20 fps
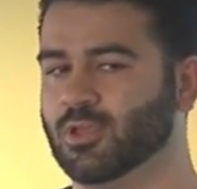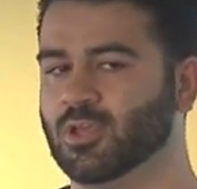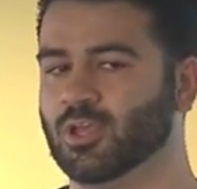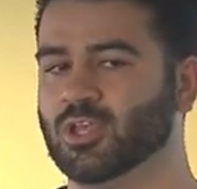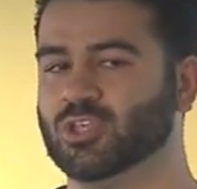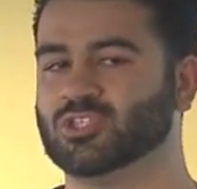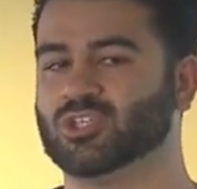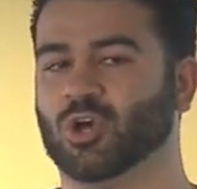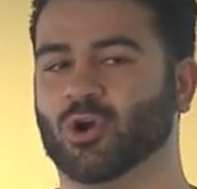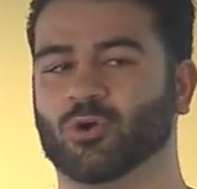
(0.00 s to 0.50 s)

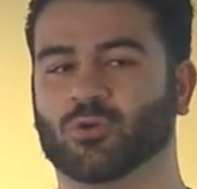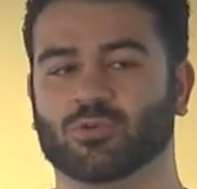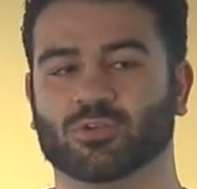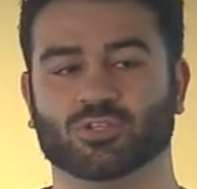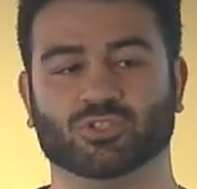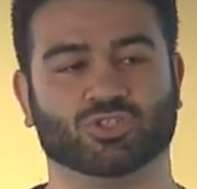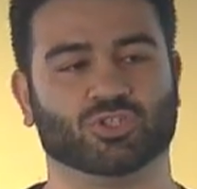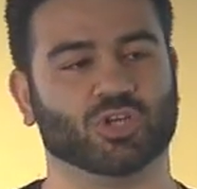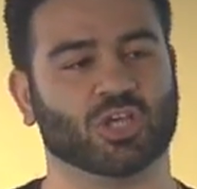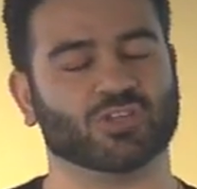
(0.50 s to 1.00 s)
So
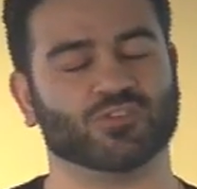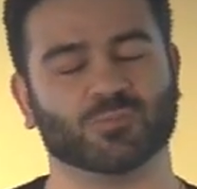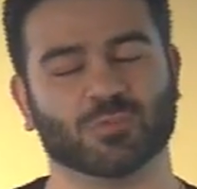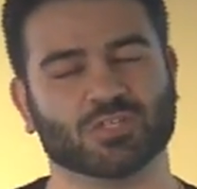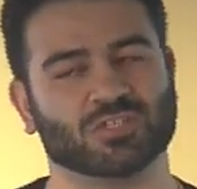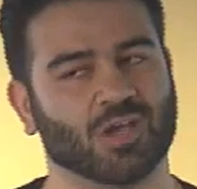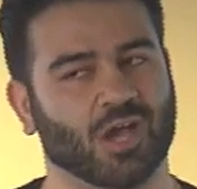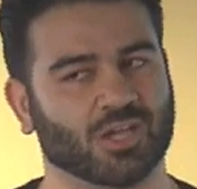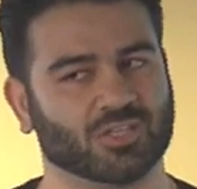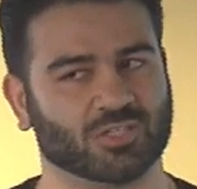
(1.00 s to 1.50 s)
just from a
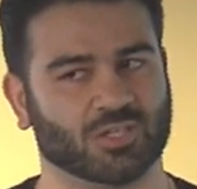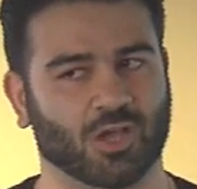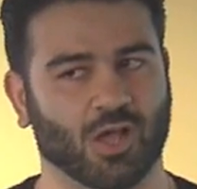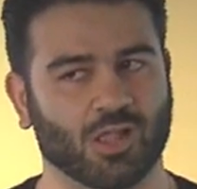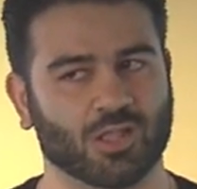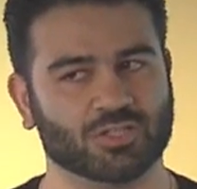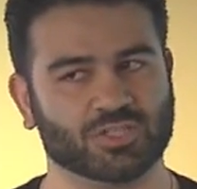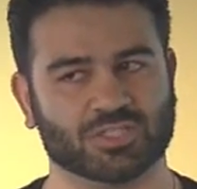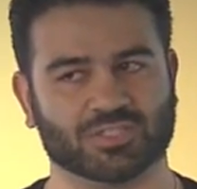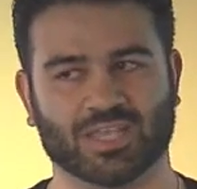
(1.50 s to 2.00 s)

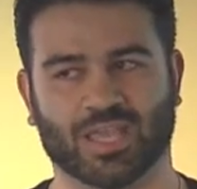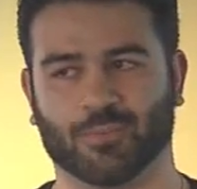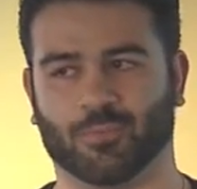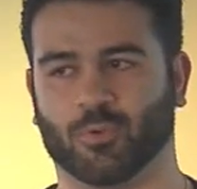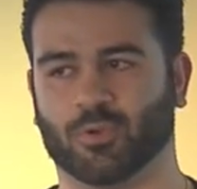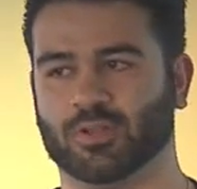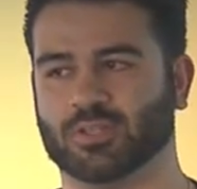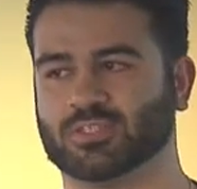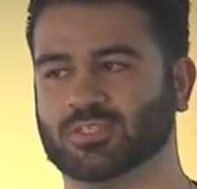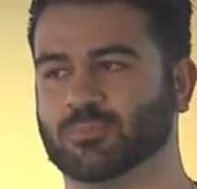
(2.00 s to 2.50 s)
toxicology
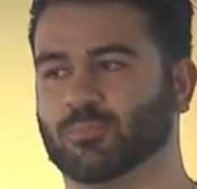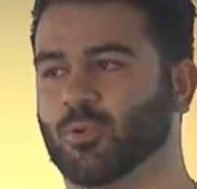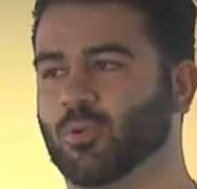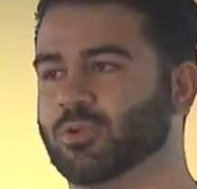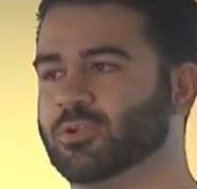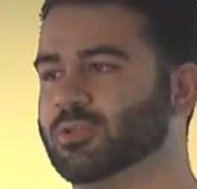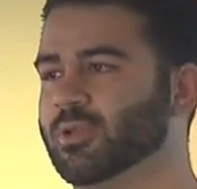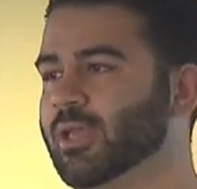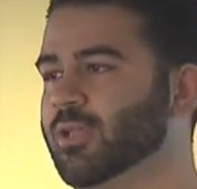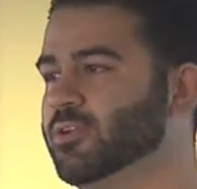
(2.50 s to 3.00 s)
standpoint, it's
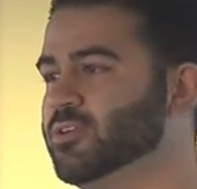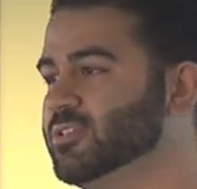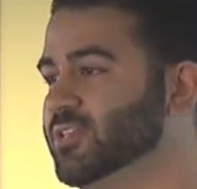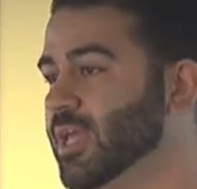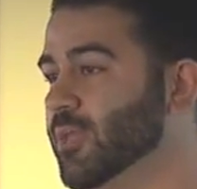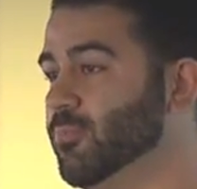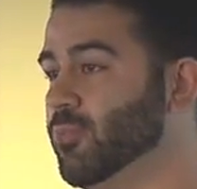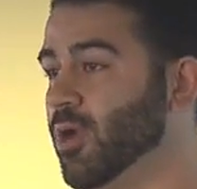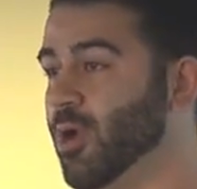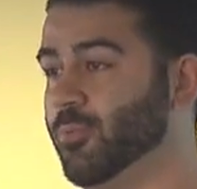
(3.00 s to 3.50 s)
important to
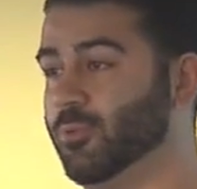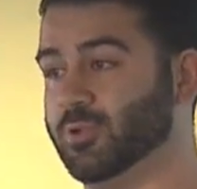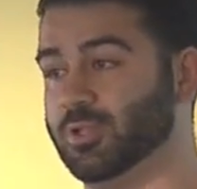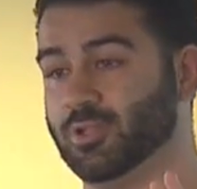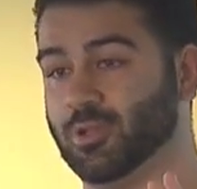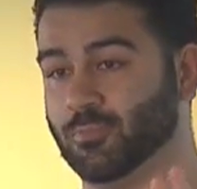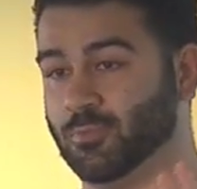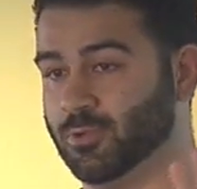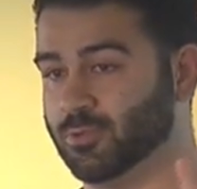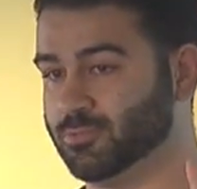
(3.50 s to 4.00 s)
understand property
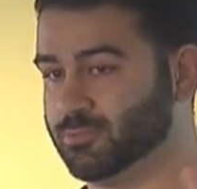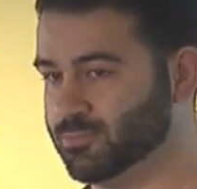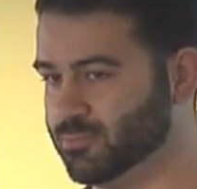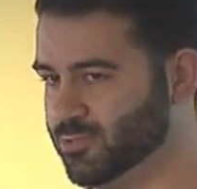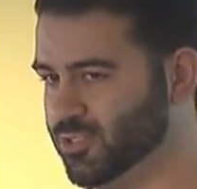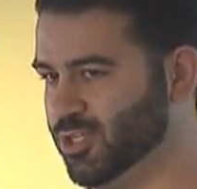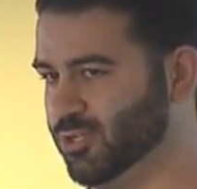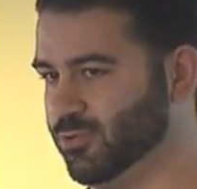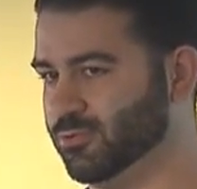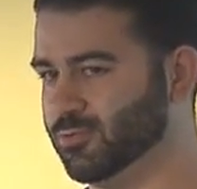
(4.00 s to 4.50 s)
number
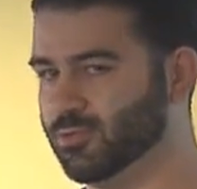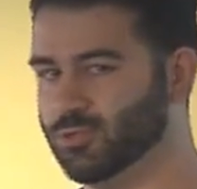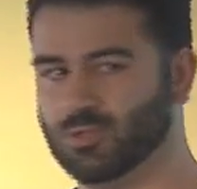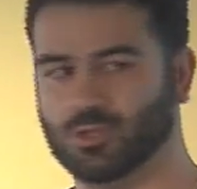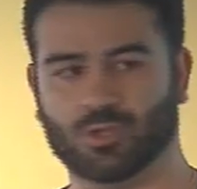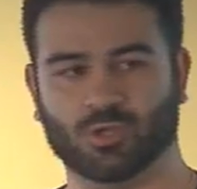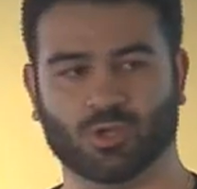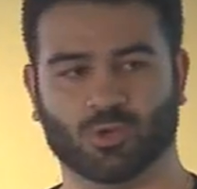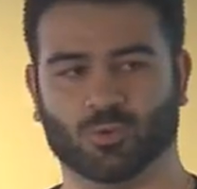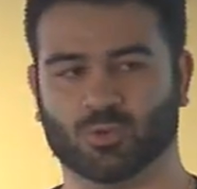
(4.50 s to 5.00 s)
2,
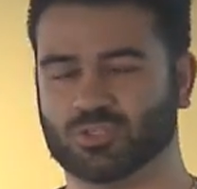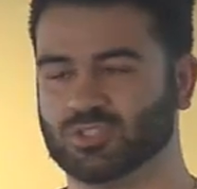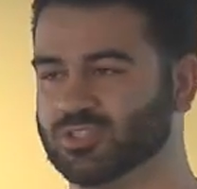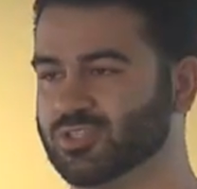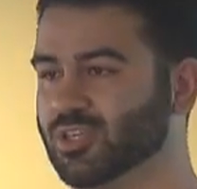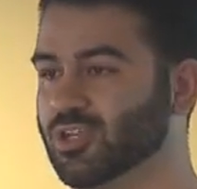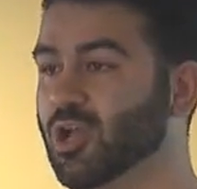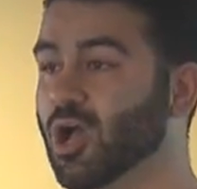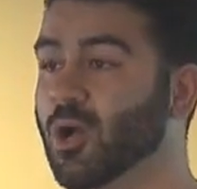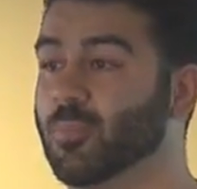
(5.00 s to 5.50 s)
which is
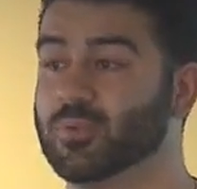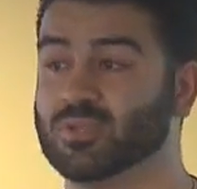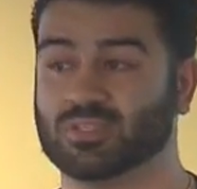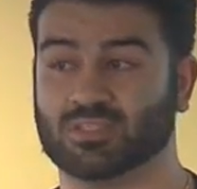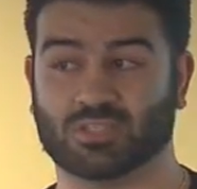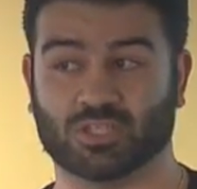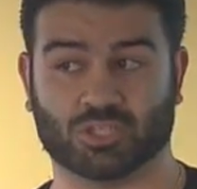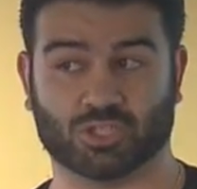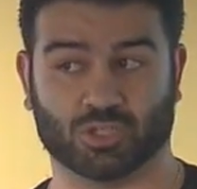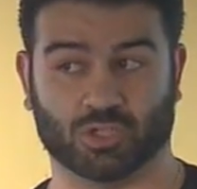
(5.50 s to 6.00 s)
the
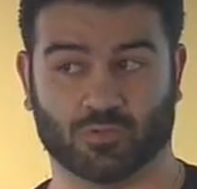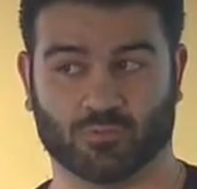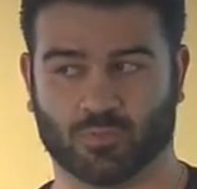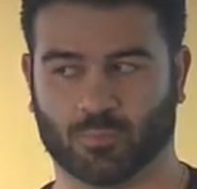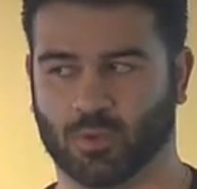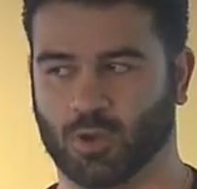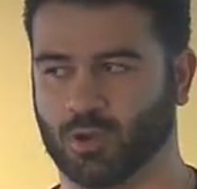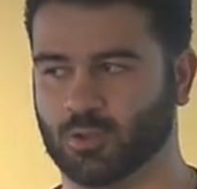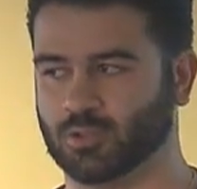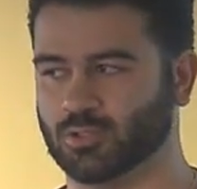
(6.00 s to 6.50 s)
composition of the
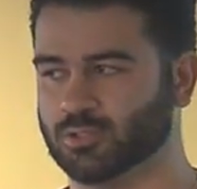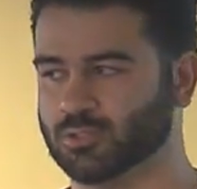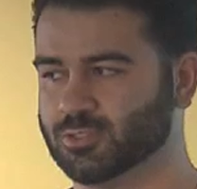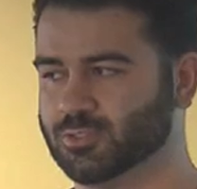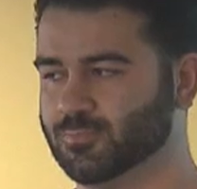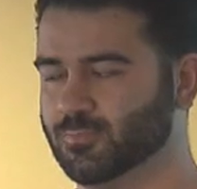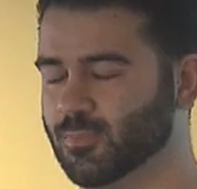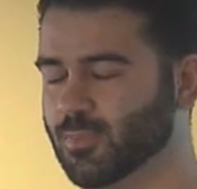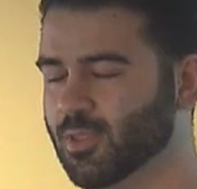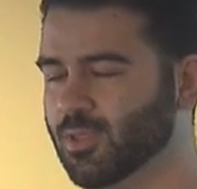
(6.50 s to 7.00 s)
particles.
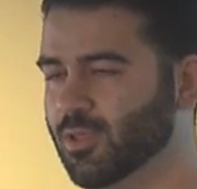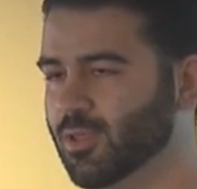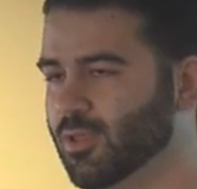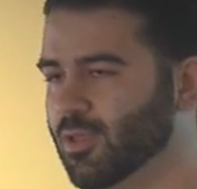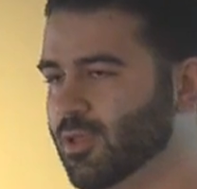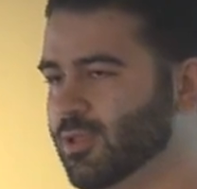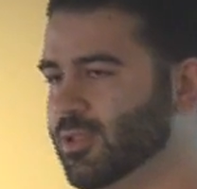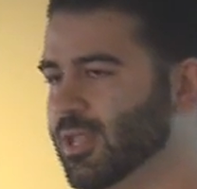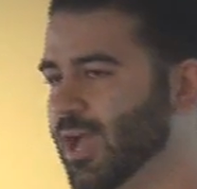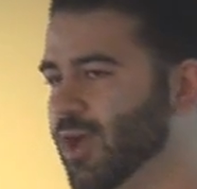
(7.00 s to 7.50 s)

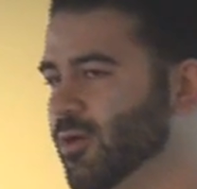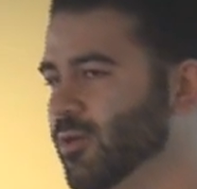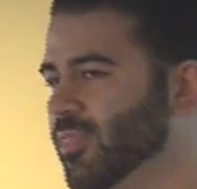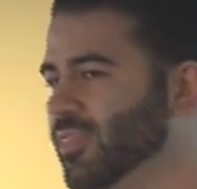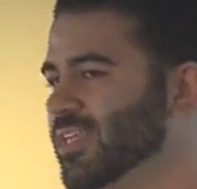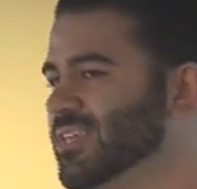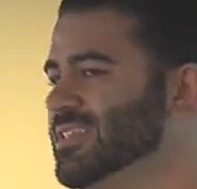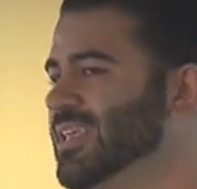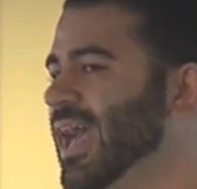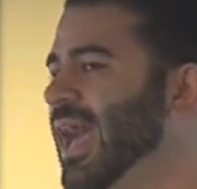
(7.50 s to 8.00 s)
Now,
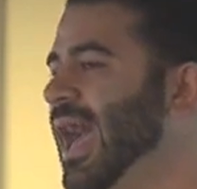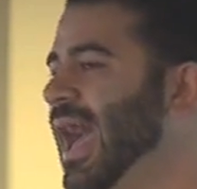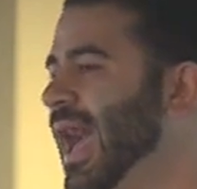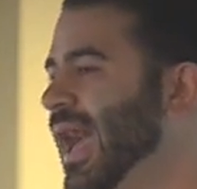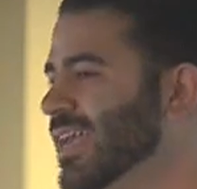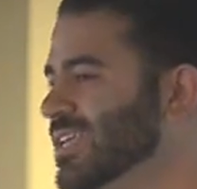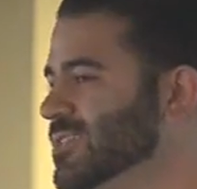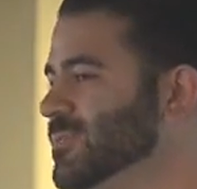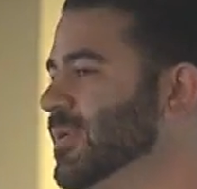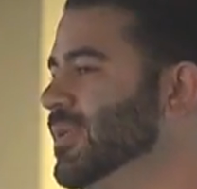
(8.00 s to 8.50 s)
this
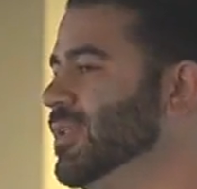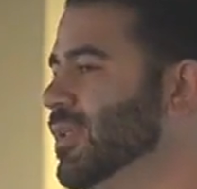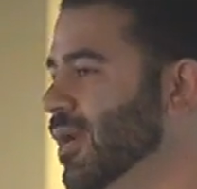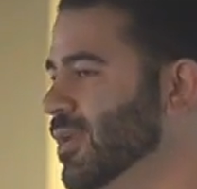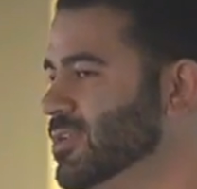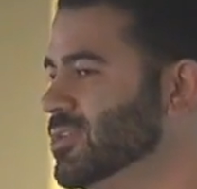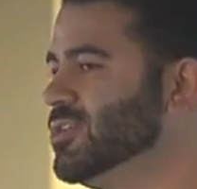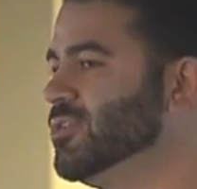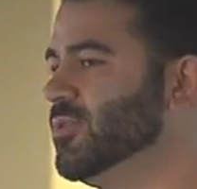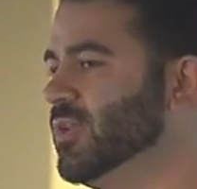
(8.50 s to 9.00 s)
has been
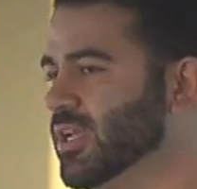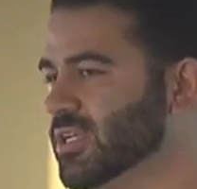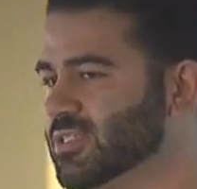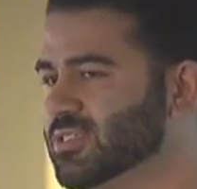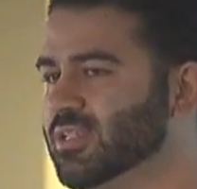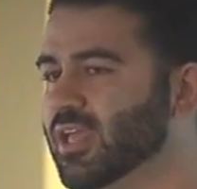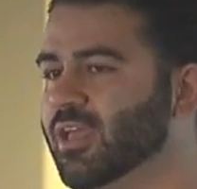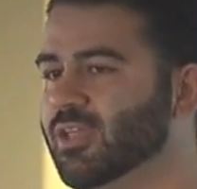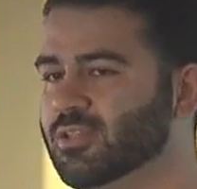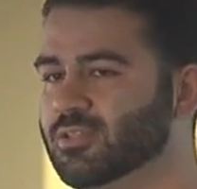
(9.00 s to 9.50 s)
done to an
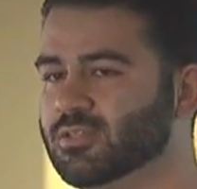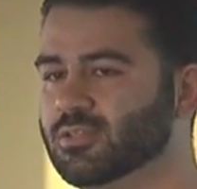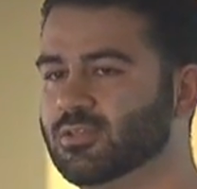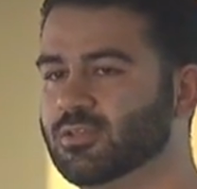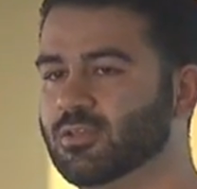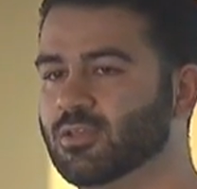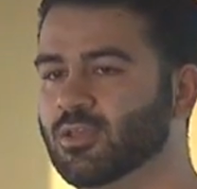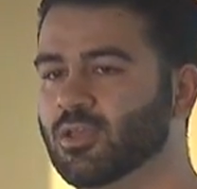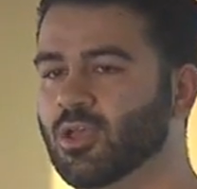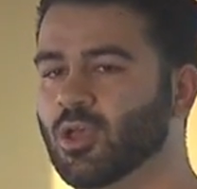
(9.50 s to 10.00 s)
extent,
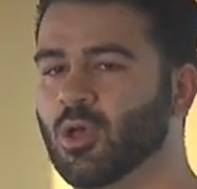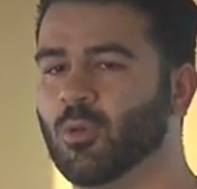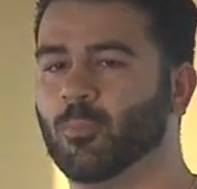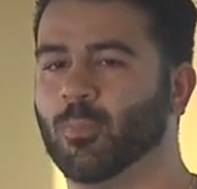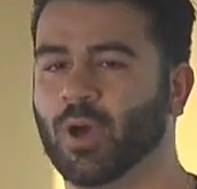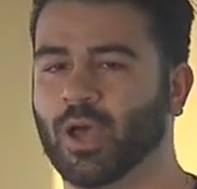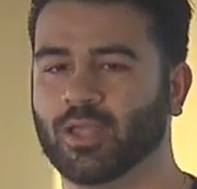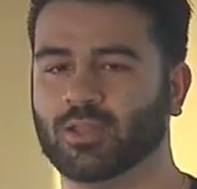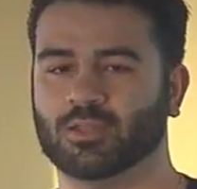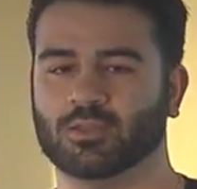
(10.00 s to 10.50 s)

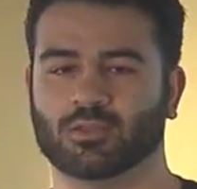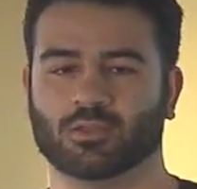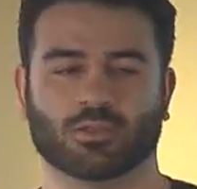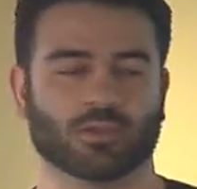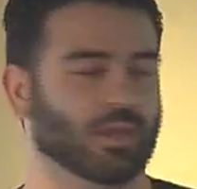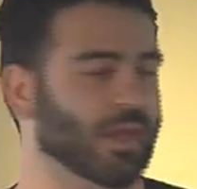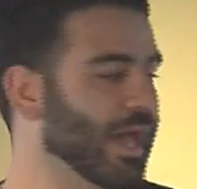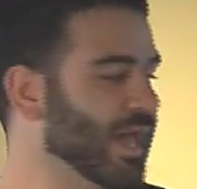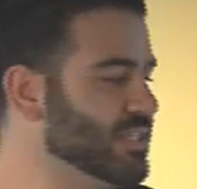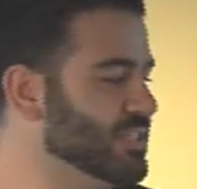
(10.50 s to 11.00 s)
but
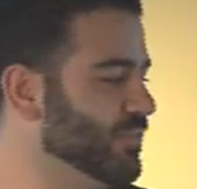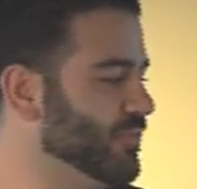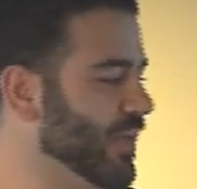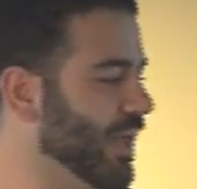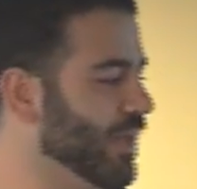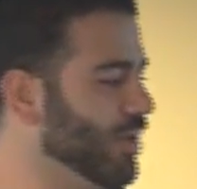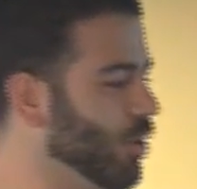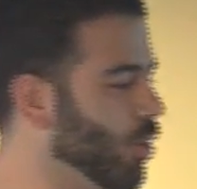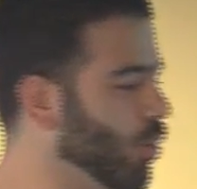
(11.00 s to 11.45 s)
as of yet,